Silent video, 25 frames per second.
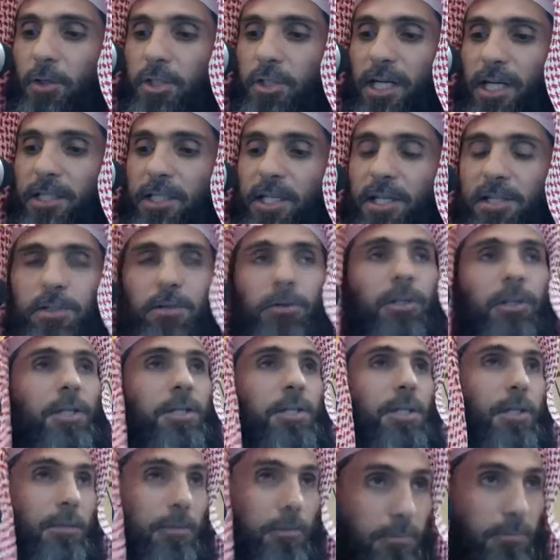and rejects his
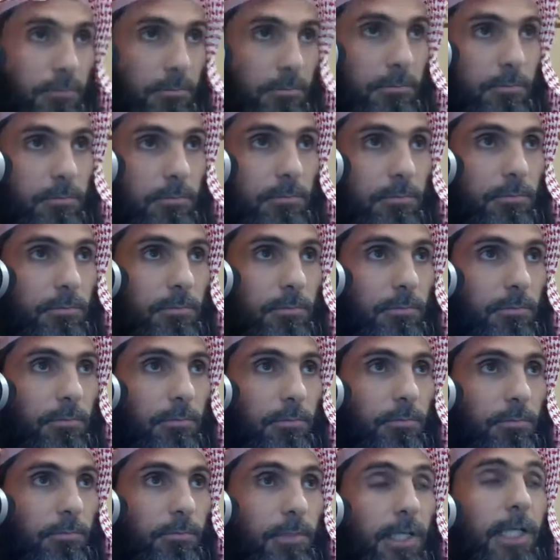religion?
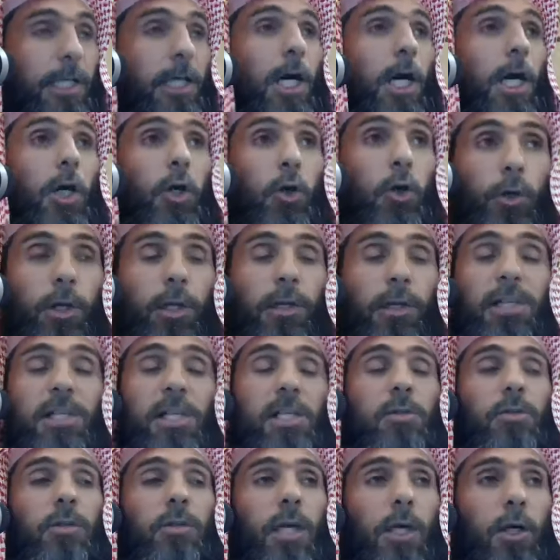
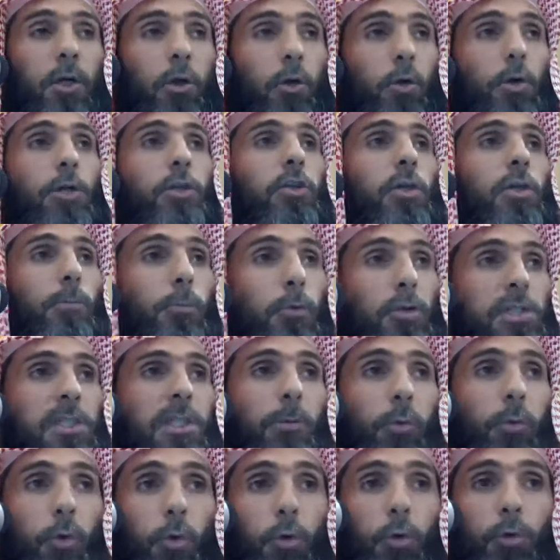According to a
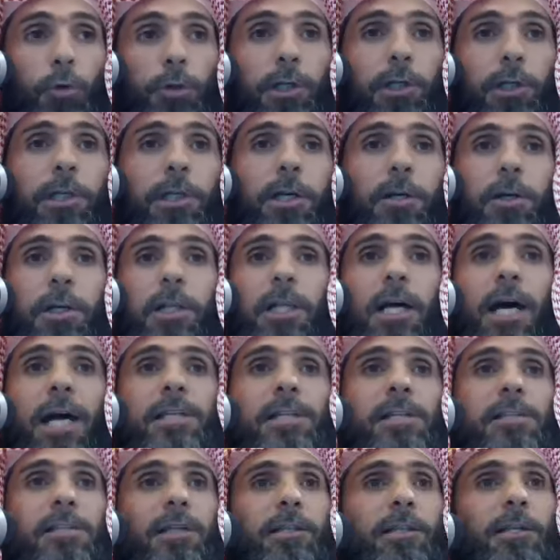Muslim who really
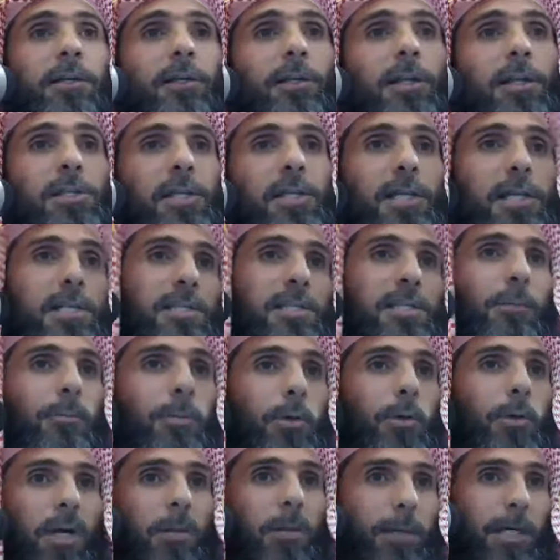realizes that the religion is
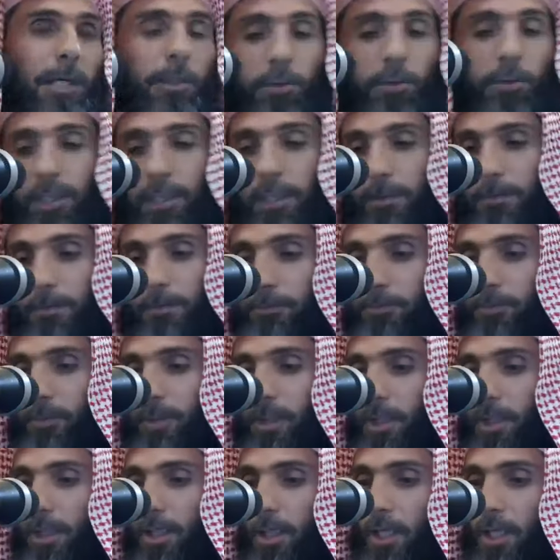number one priority.
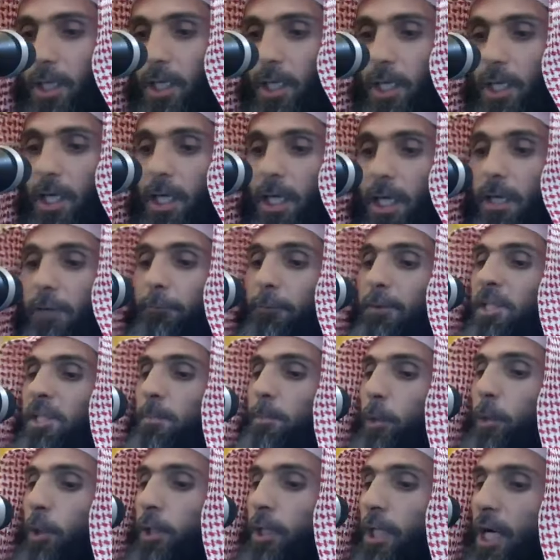If
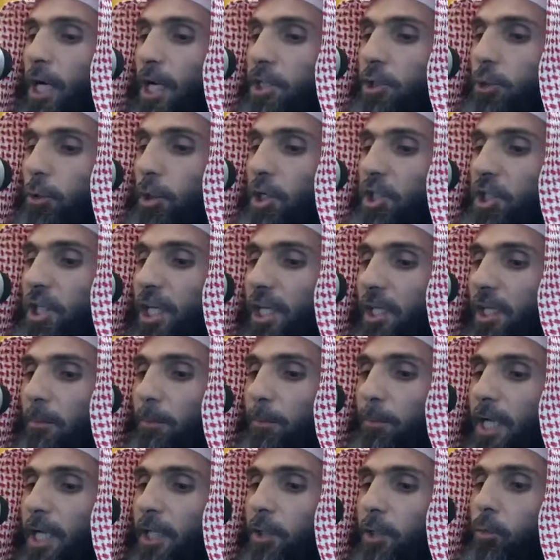espionage or shedding
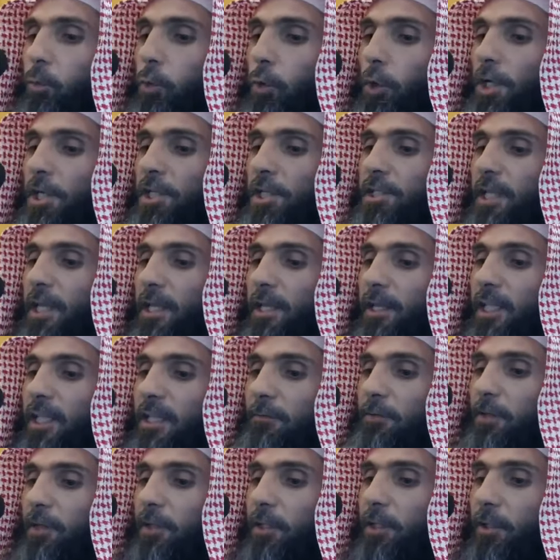blood worse than
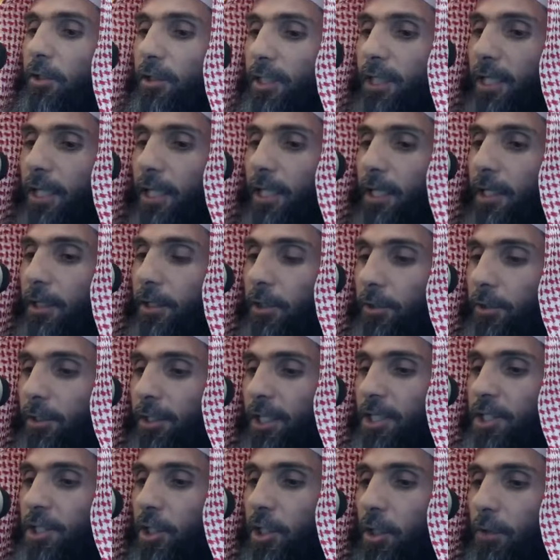leaving the
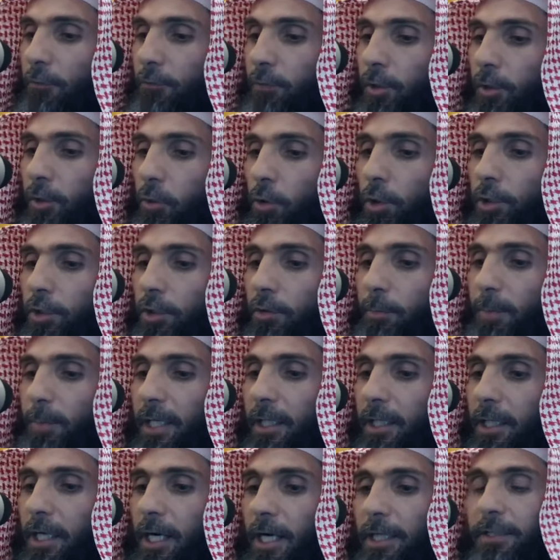religion of the Lord of
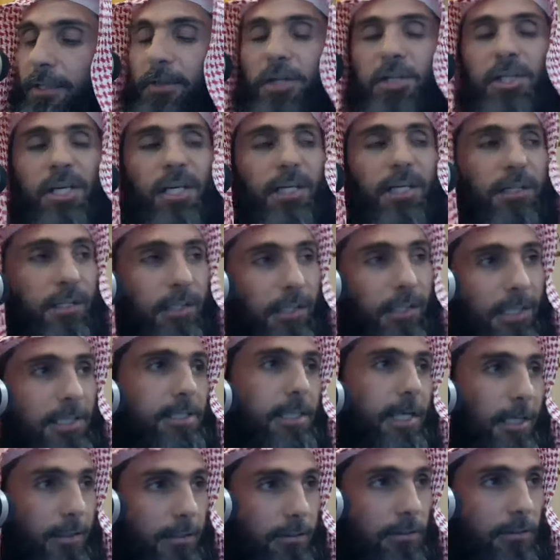mankind and rejecting, is
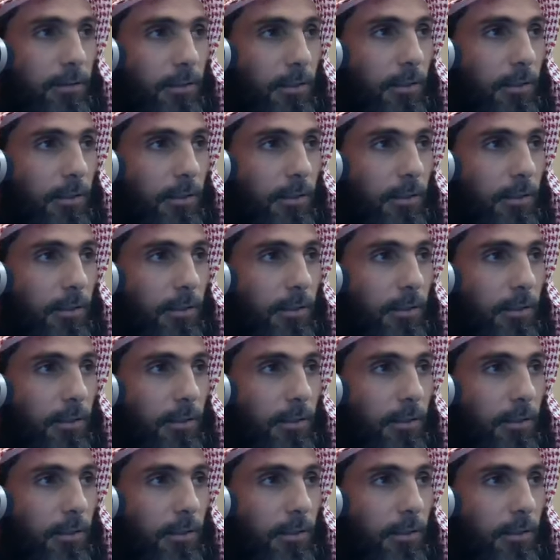that